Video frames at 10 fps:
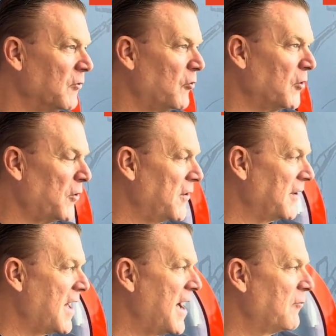We'll learn a
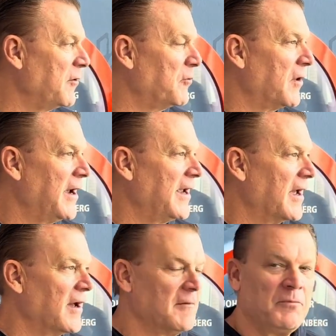lot. We play
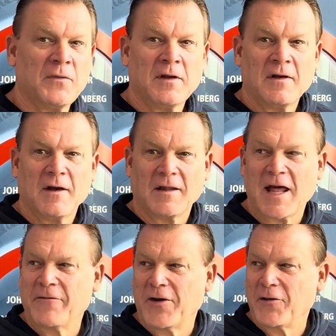a
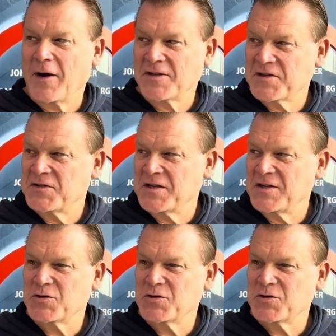lot of other SEC